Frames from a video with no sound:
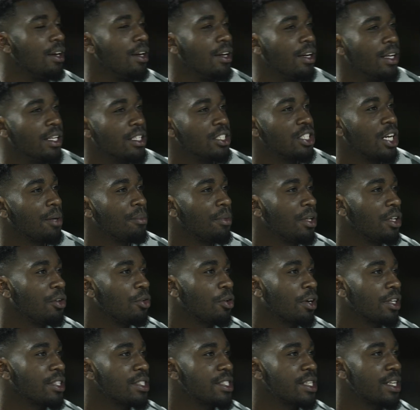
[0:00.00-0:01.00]
In Germany you
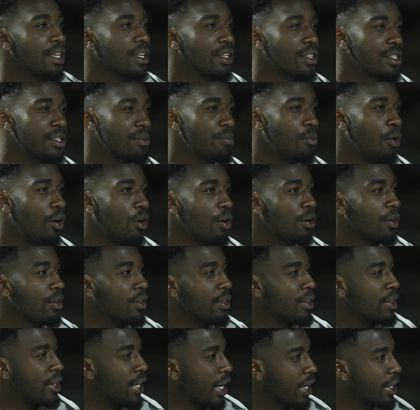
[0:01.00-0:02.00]
can see it's more
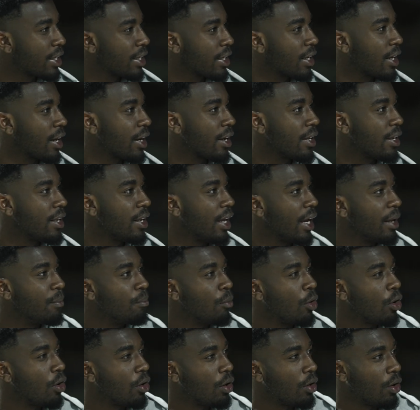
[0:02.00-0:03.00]
tactical and
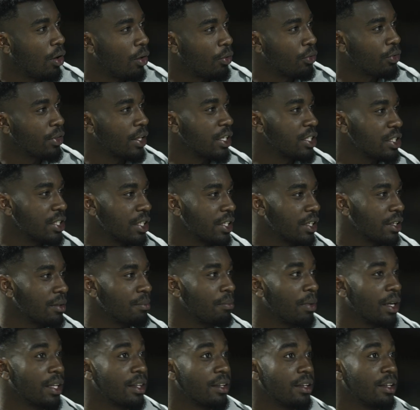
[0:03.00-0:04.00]
more of technical,
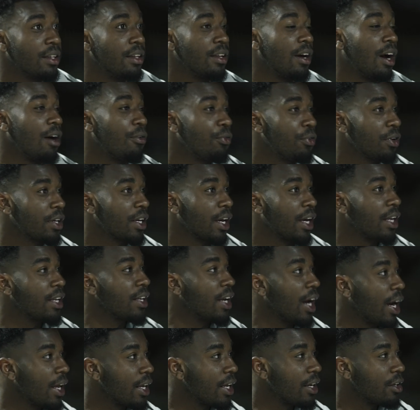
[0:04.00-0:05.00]
but in Africa and
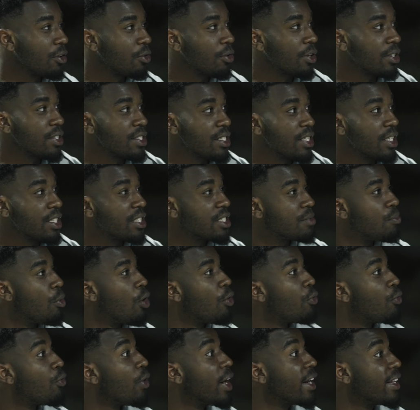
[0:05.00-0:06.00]
Ghana you can see it's
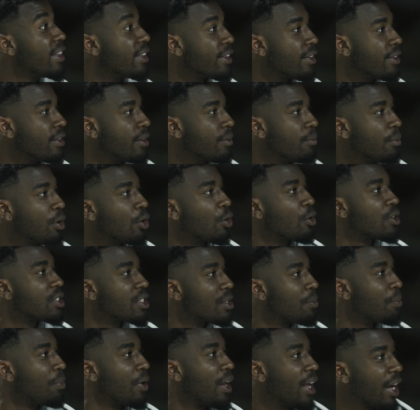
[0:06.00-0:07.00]
more fighting, because
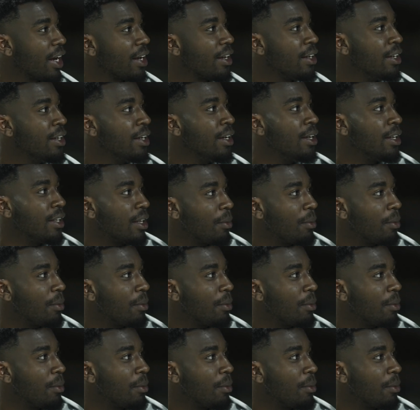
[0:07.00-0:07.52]
mm-hmm.